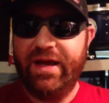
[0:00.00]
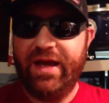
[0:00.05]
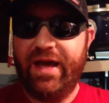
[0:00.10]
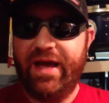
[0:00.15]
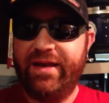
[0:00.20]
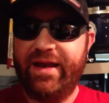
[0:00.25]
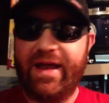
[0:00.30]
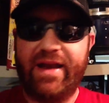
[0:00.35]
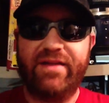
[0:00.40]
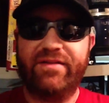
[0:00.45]

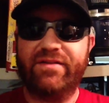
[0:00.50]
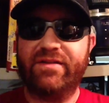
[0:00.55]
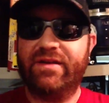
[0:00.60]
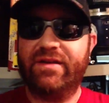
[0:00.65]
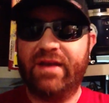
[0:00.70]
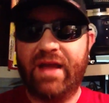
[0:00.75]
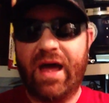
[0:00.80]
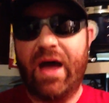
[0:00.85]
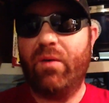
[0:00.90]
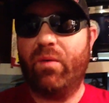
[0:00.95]
And that is
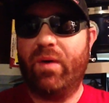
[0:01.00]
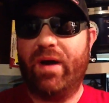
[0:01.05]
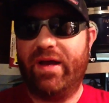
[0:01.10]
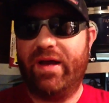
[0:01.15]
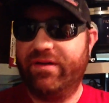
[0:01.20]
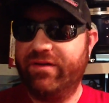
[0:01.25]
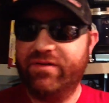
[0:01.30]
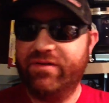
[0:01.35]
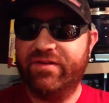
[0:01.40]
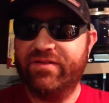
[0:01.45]
not why I
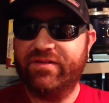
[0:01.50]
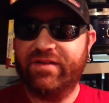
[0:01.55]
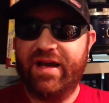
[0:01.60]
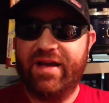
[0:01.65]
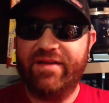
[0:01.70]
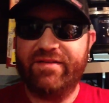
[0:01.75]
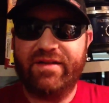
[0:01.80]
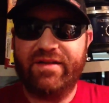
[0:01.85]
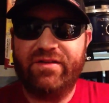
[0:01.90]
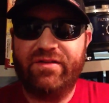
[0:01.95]
do this,
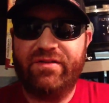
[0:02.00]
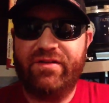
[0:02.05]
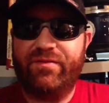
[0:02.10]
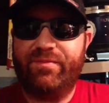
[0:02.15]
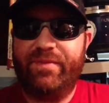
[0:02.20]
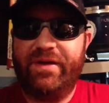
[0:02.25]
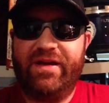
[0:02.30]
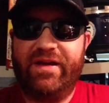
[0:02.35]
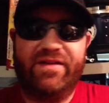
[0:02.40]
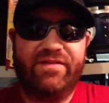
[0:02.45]
guys. I do this
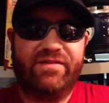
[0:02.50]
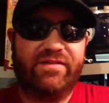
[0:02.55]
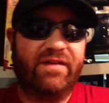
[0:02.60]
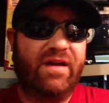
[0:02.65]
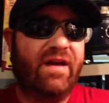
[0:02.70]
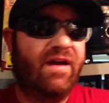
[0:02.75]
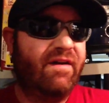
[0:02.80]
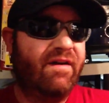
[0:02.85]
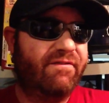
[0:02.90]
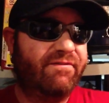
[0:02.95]
because
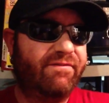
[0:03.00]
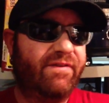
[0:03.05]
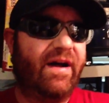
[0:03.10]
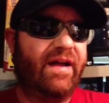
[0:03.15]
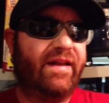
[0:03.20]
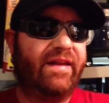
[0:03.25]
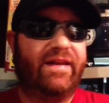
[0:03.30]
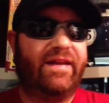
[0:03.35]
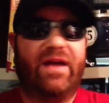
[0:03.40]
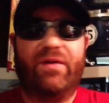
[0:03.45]
it's
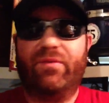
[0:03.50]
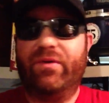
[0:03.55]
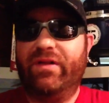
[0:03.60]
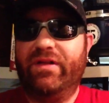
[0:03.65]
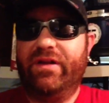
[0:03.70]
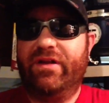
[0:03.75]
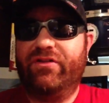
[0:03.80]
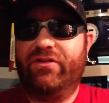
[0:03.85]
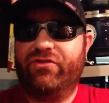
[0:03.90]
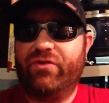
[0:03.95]
fun and I
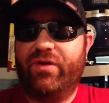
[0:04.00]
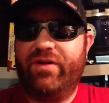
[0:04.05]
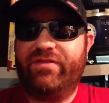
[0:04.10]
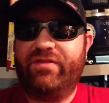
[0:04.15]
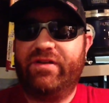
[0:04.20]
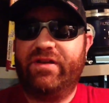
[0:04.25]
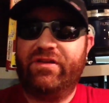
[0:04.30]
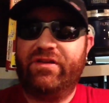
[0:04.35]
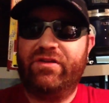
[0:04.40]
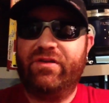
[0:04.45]
really enjoy
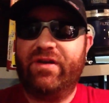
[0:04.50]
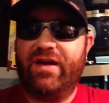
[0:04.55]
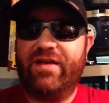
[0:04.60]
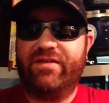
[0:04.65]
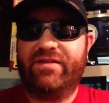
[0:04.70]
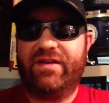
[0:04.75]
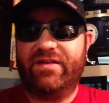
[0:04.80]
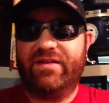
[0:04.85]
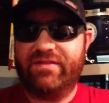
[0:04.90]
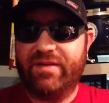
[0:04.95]
seeing you
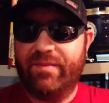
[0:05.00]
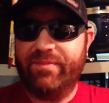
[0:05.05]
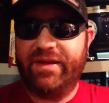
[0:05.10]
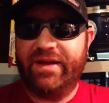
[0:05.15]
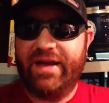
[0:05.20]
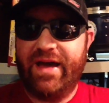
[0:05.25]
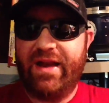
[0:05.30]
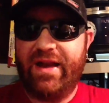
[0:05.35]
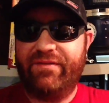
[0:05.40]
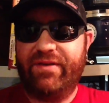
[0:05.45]
guys get
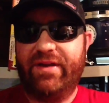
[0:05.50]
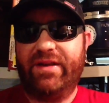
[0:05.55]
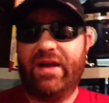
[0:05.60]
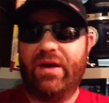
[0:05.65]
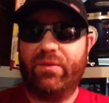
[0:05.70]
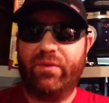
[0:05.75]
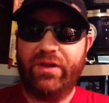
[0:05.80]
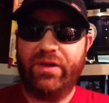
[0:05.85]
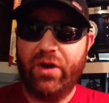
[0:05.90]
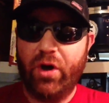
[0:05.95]
something out of it, and I
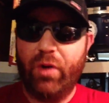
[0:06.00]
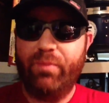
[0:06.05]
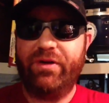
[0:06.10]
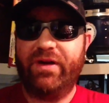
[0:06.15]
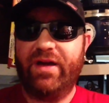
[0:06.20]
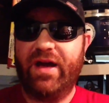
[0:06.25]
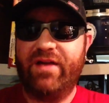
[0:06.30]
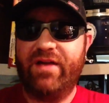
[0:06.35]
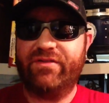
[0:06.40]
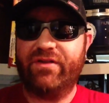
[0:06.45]
really hope you
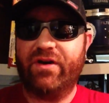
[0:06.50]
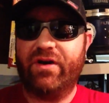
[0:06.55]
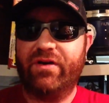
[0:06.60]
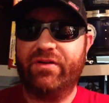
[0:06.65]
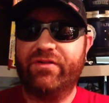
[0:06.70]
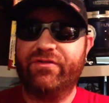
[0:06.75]
guys are.